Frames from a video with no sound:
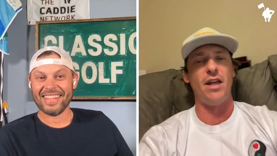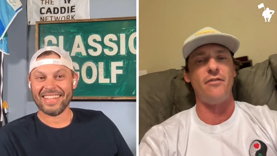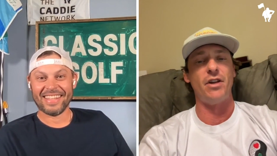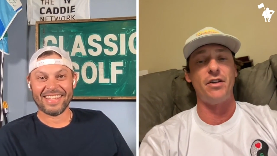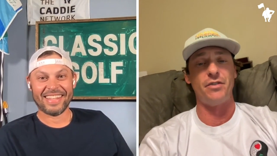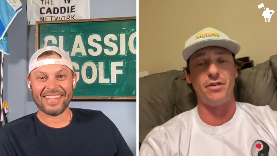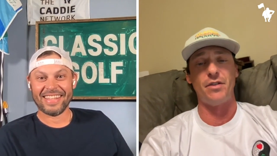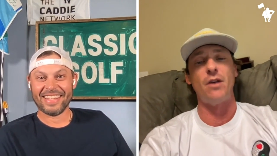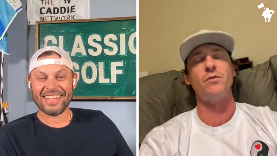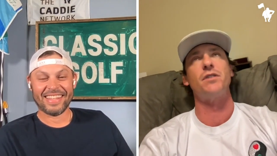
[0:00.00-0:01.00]
Speaker 1: eleven
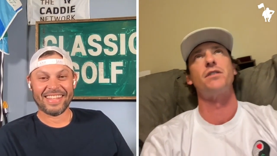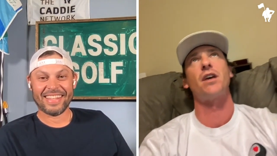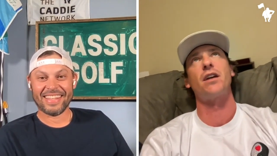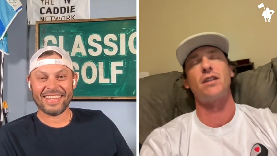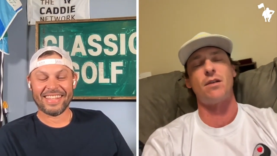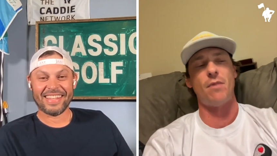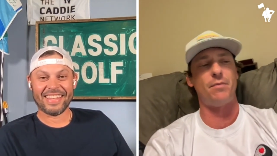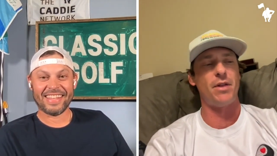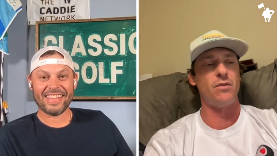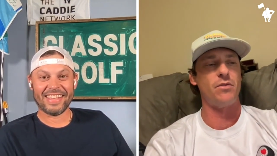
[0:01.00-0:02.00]
under. That was the second time
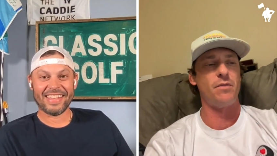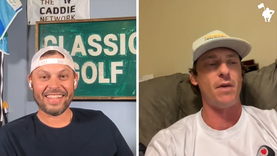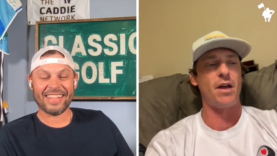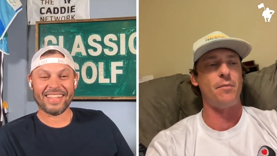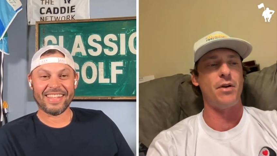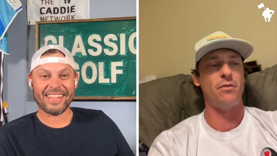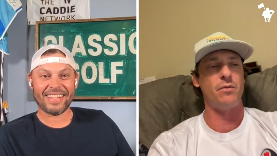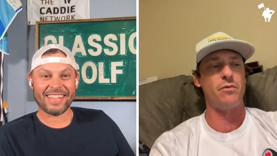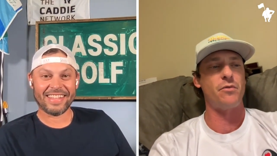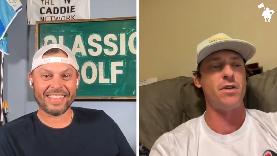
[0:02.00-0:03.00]
I played with him. I got
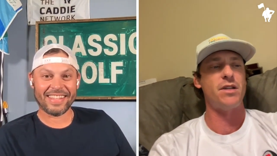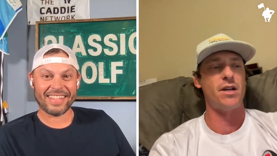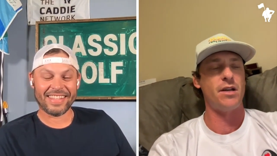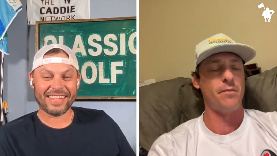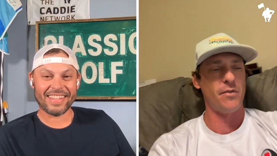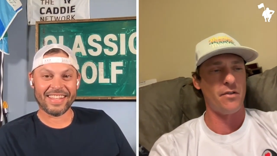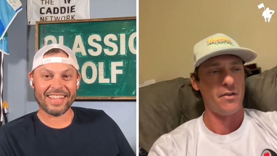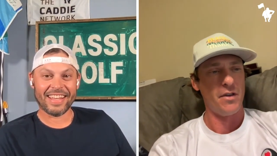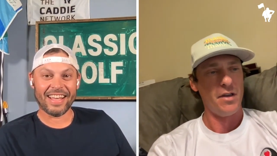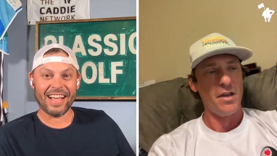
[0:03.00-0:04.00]
paired with him three
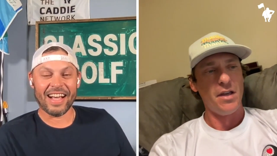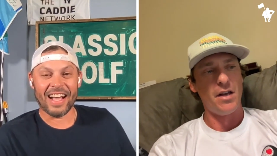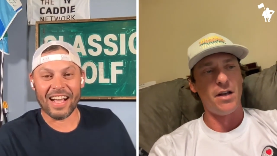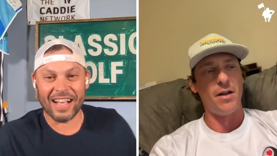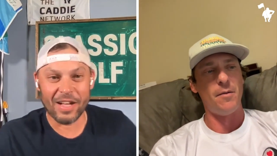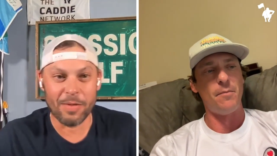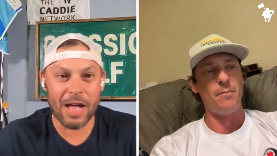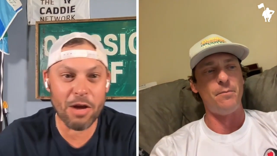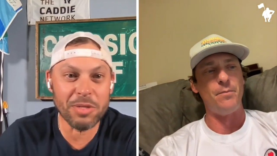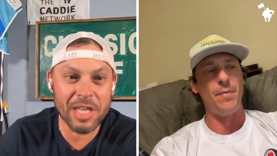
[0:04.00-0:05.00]
times.
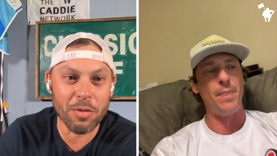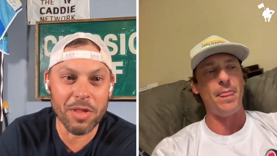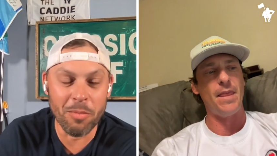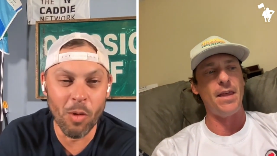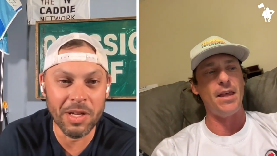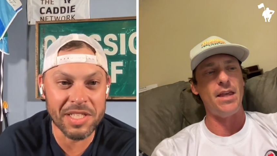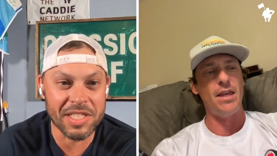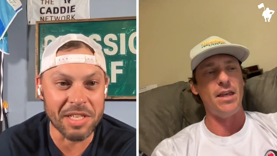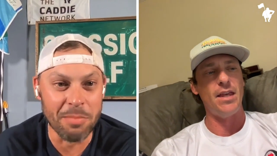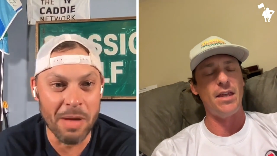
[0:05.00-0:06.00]
Um, I was out with him
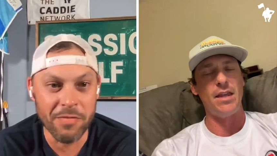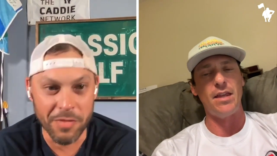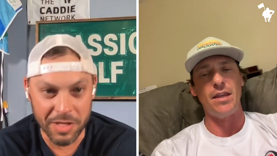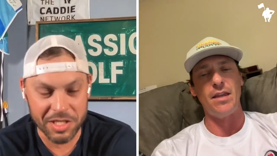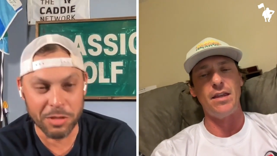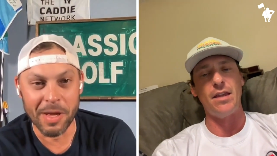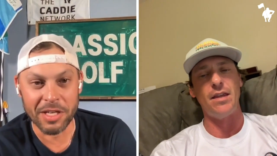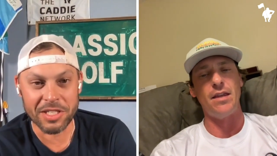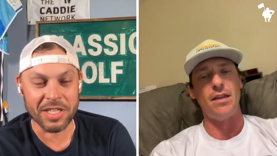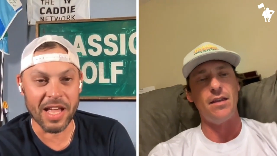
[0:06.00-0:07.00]
once in
Speaker 2: Memphis. You
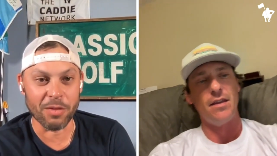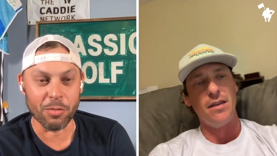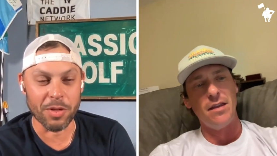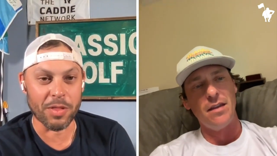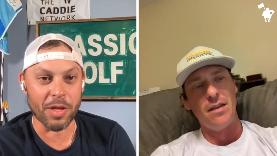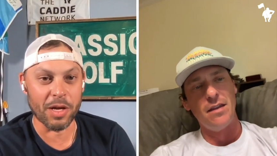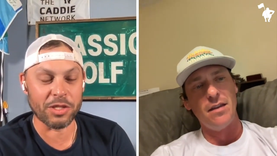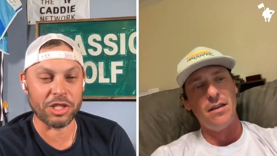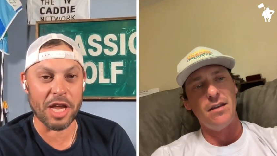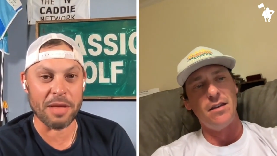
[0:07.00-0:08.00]
mentioned that with
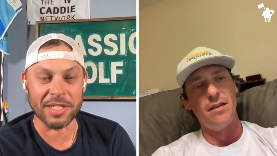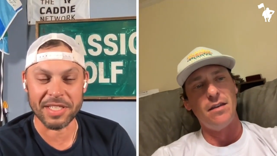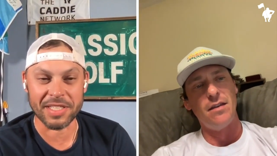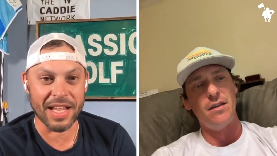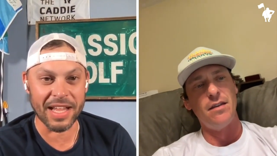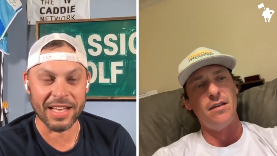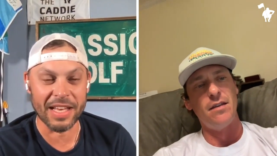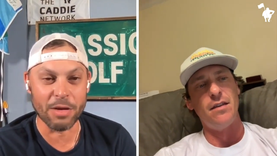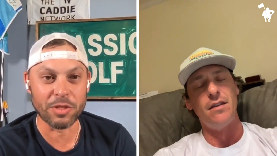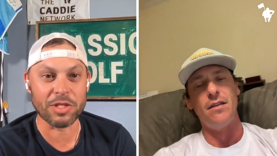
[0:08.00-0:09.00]
uh, Seamus,
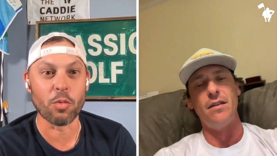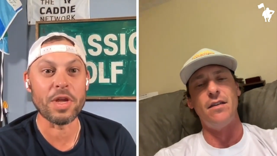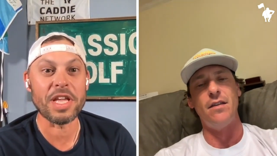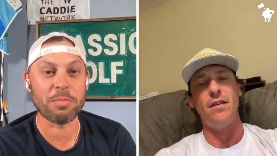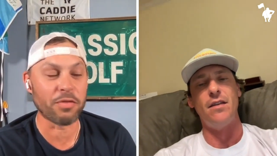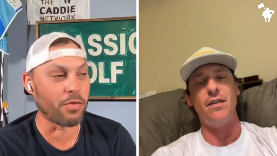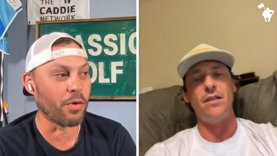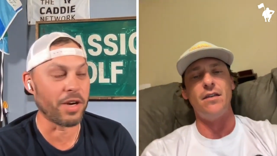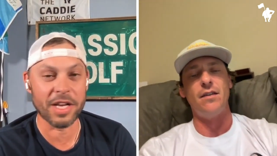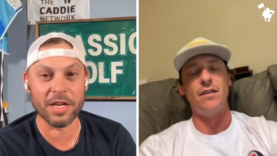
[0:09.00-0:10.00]
and it was the week
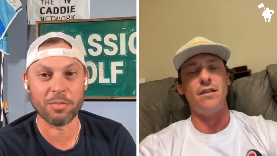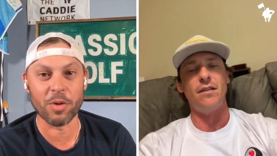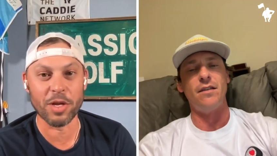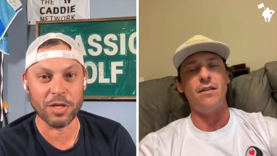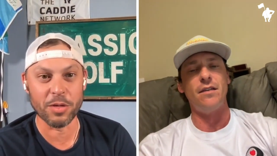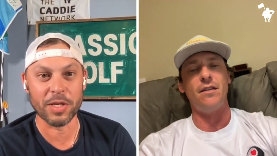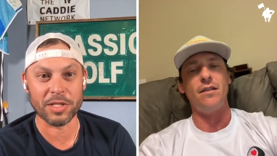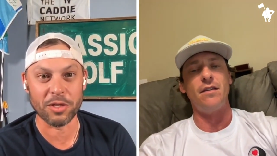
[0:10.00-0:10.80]
before he ended up winning the U.S.